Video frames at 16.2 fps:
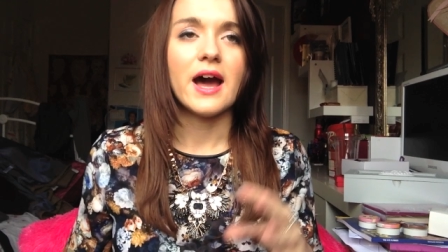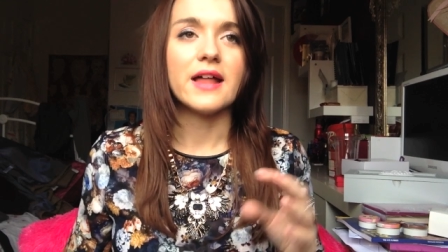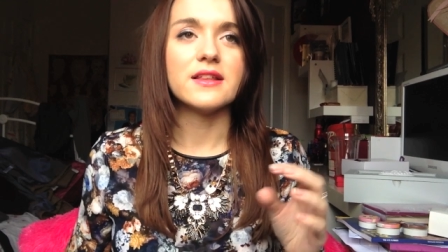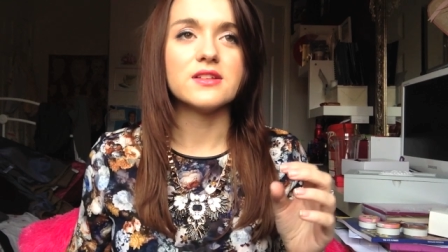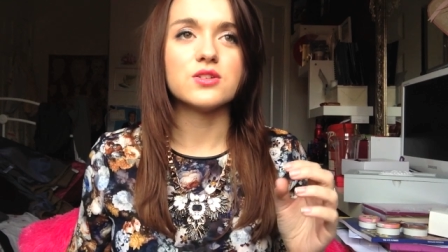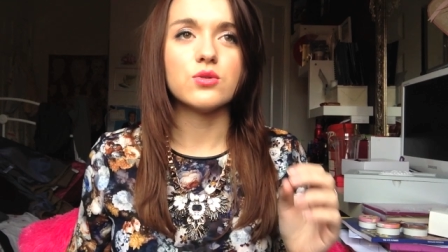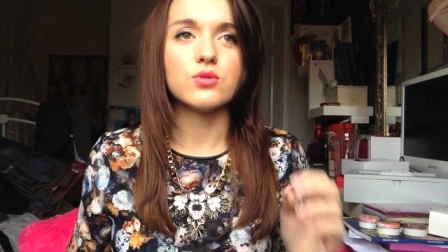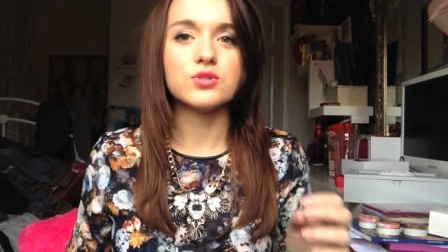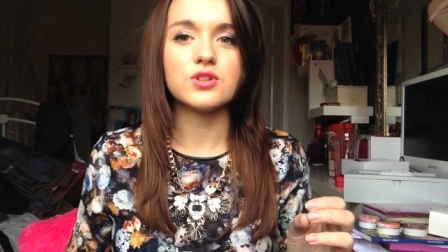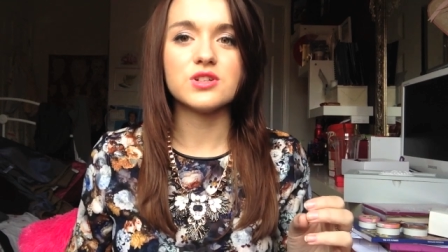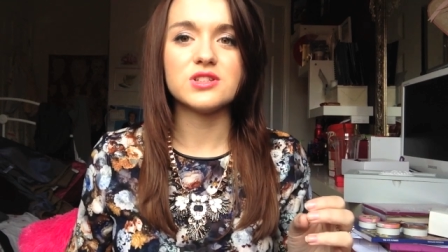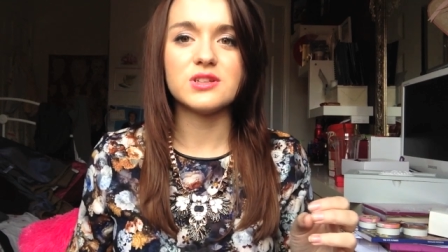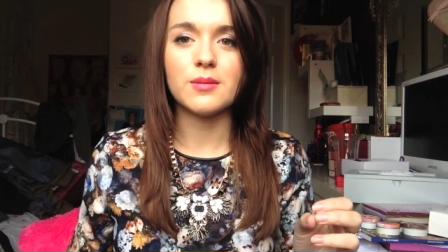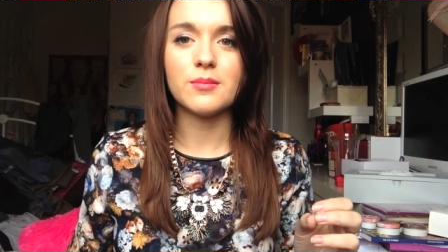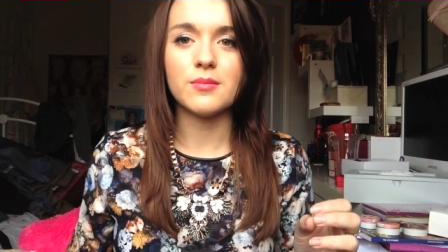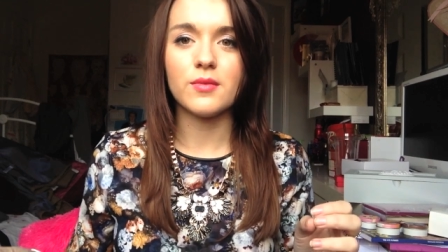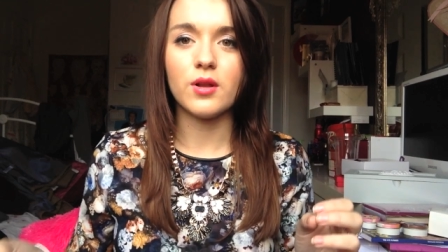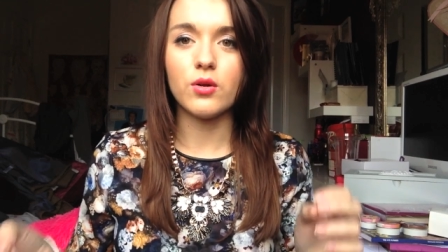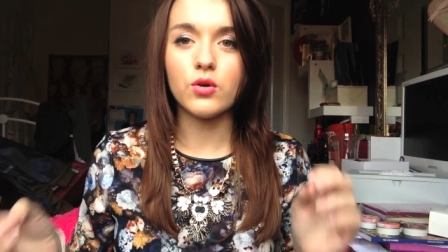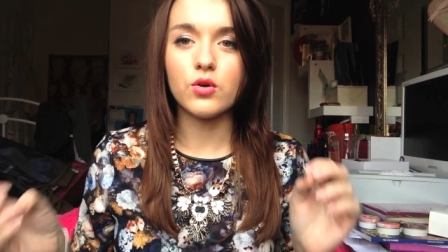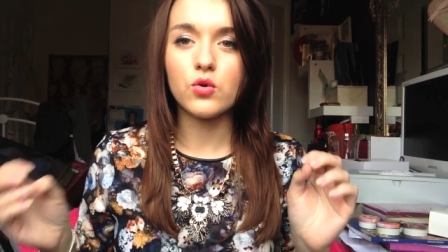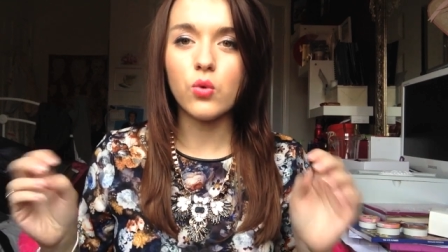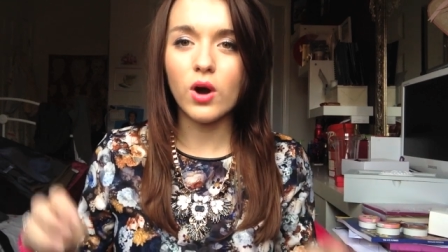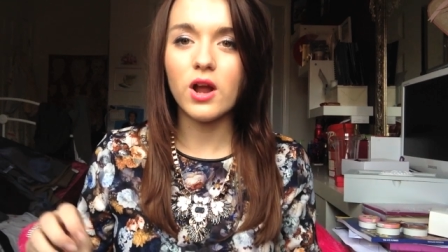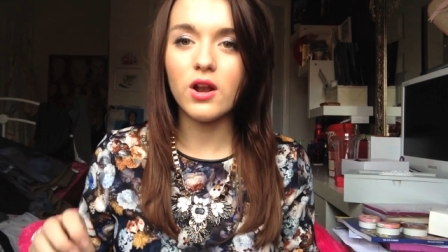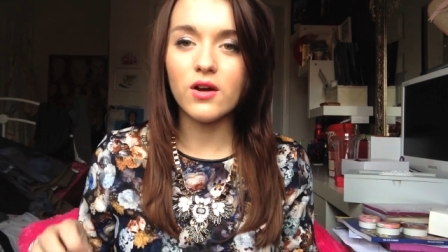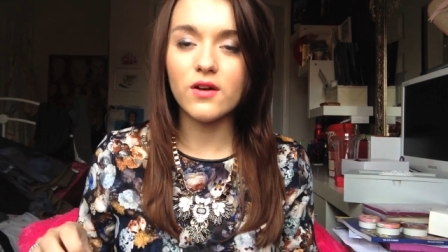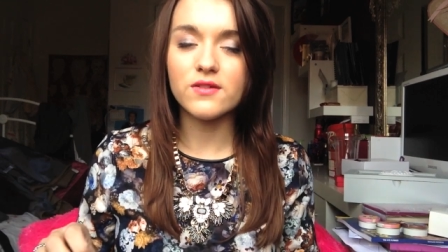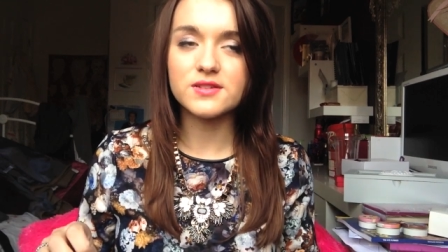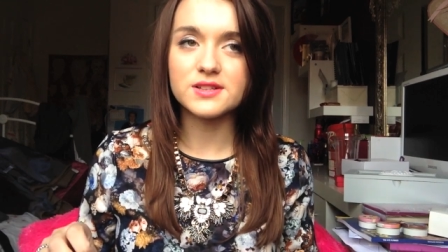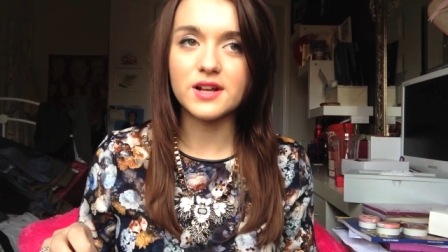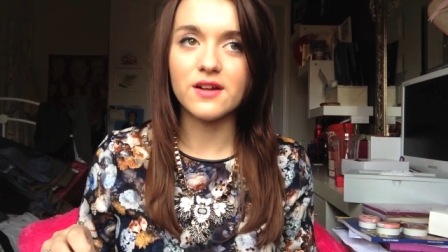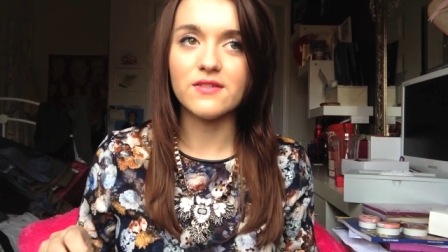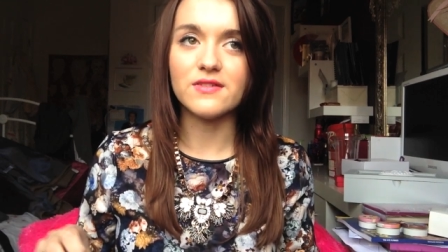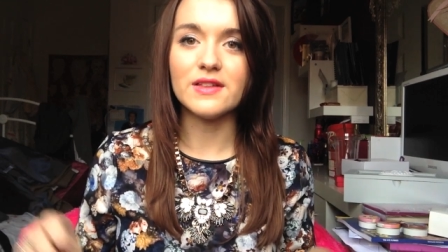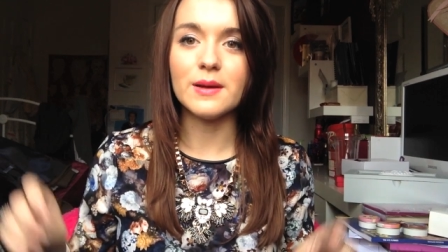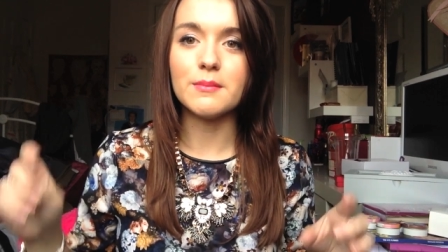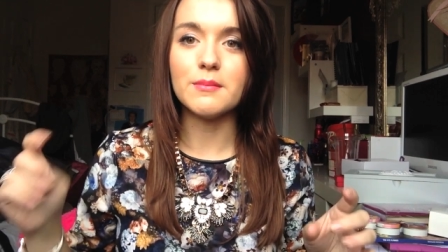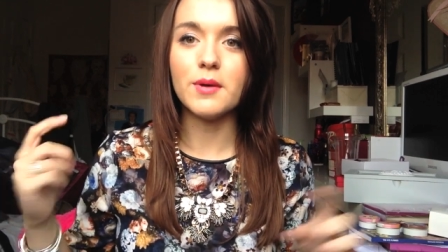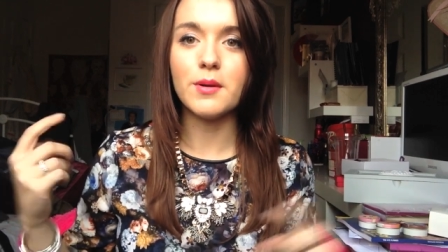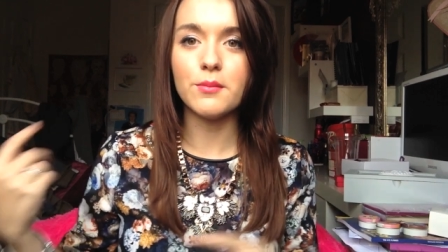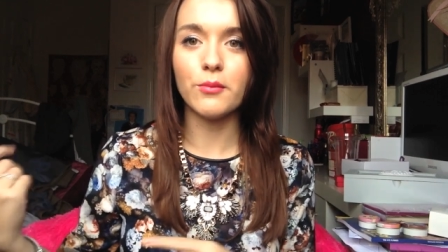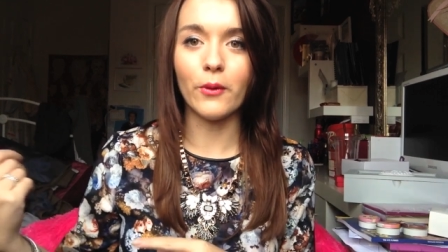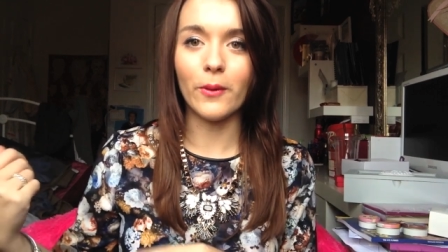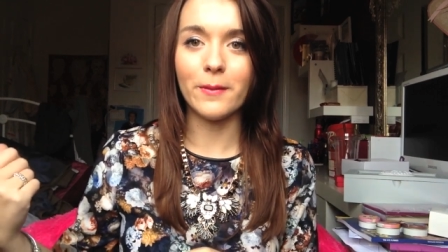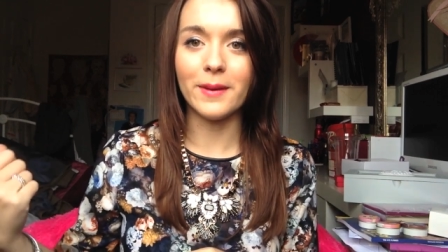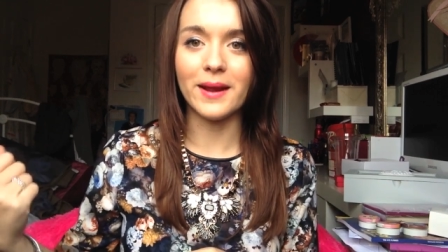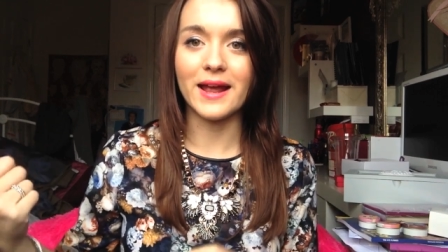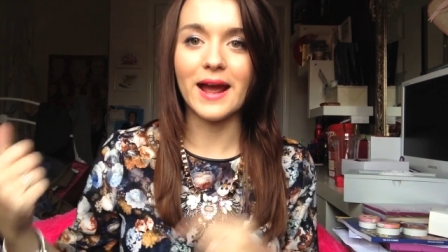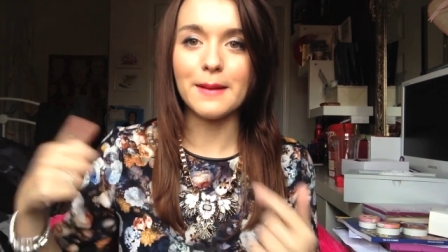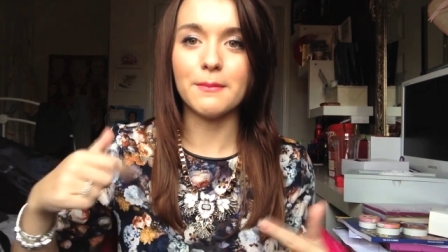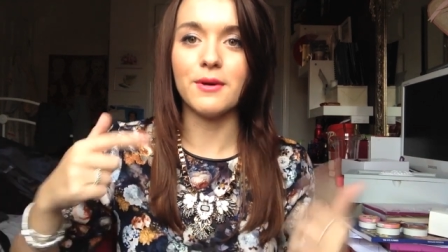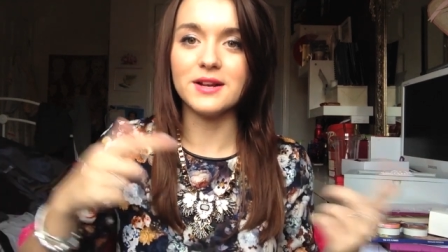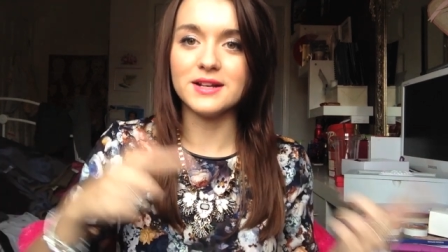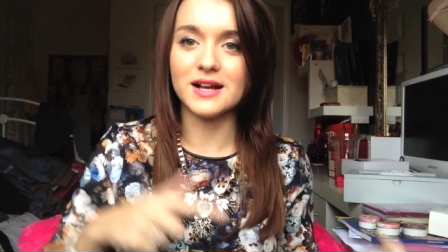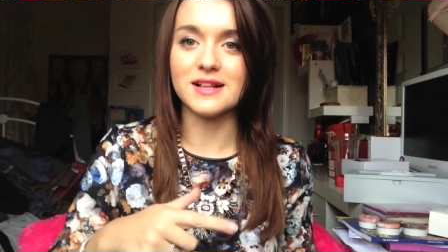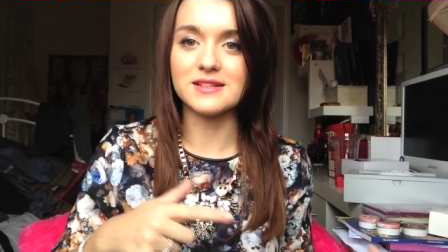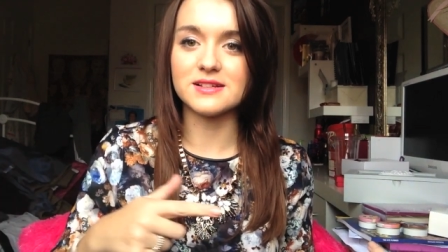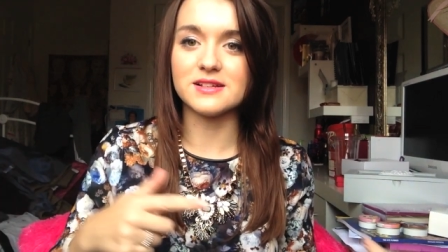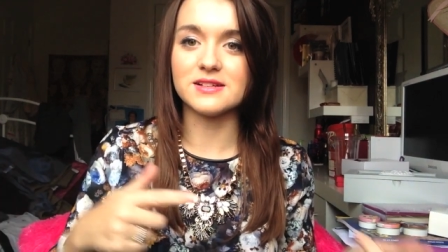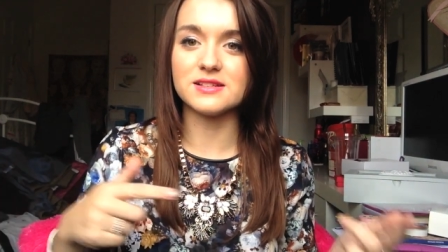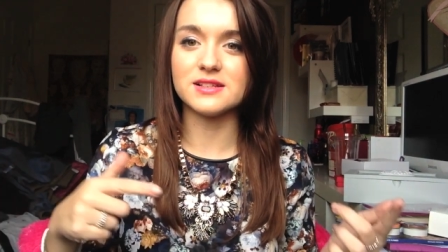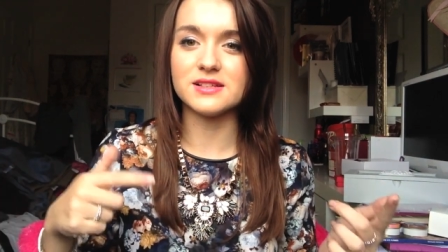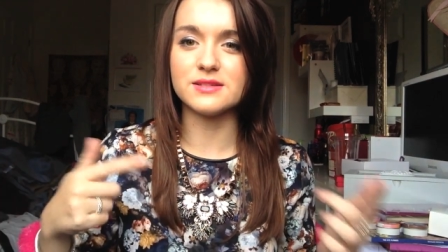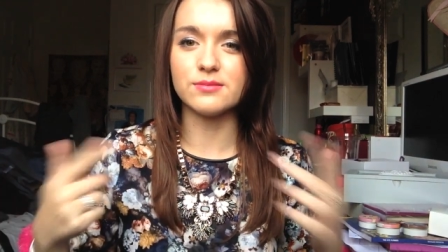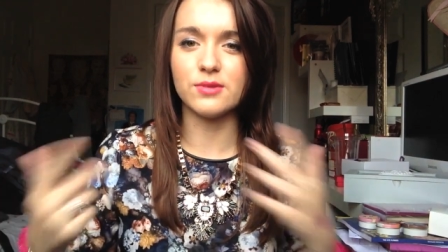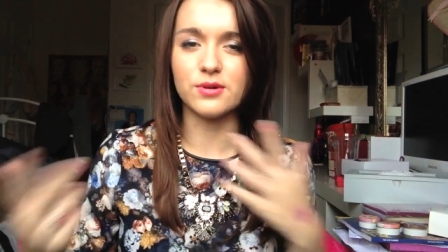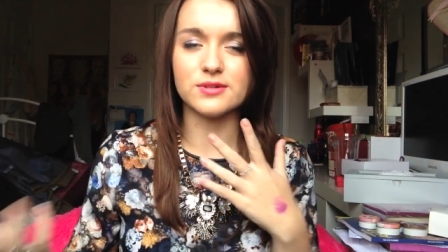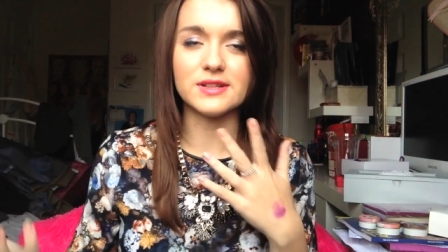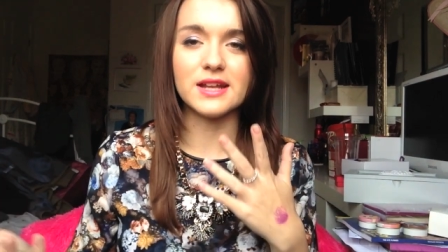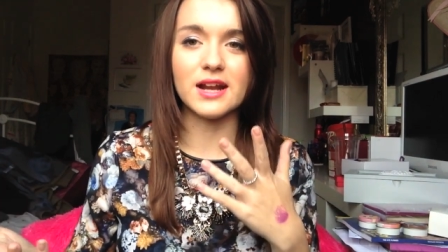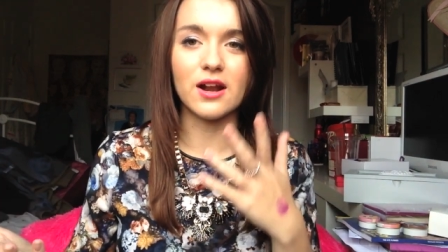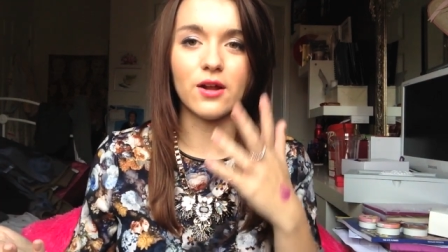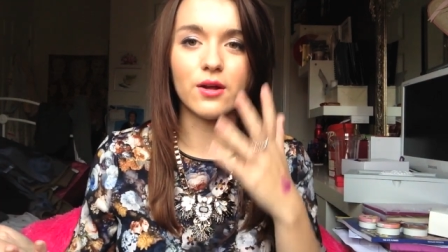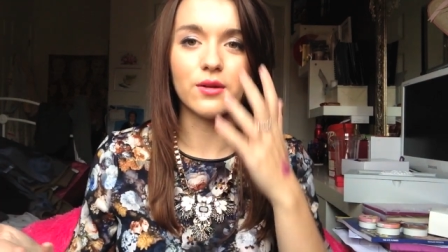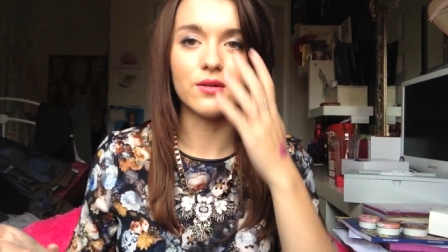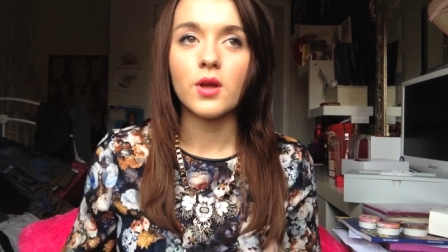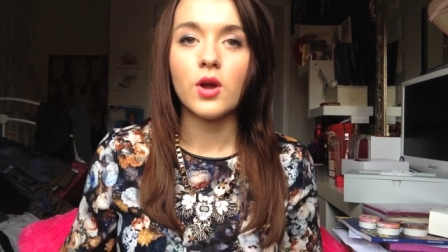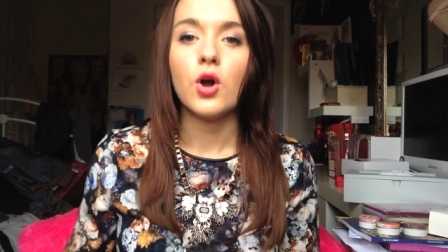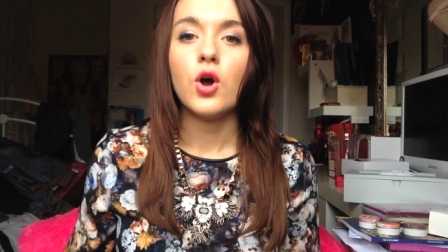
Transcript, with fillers: and there's also some quite a lot of stuff that mum brought me at my dad's because it's mostly clothes.